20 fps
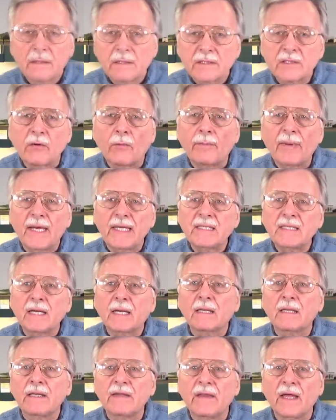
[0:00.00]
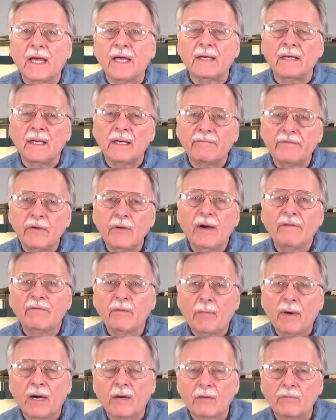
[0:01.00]
So basically then, if you have
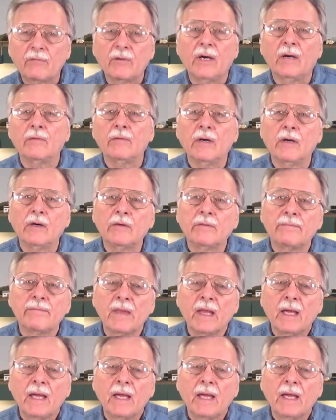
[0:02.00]
a model railroad